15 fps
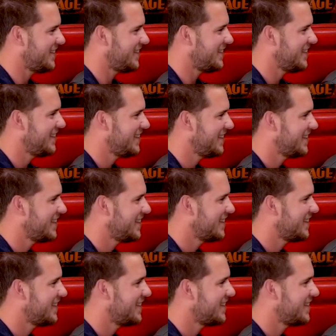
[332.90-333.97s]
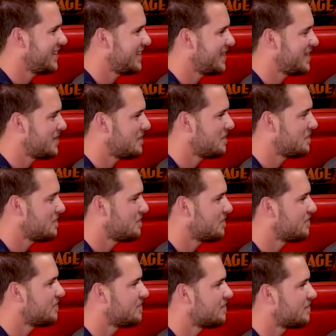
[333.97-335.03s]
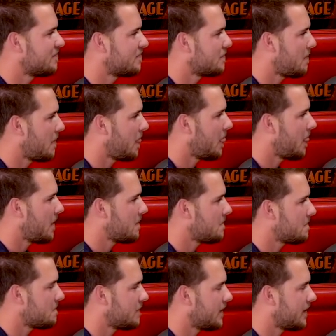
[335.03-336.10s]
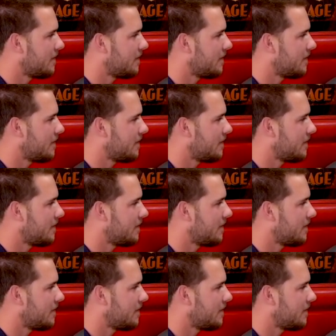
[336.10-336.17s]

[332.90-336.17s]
The person shown says nothing.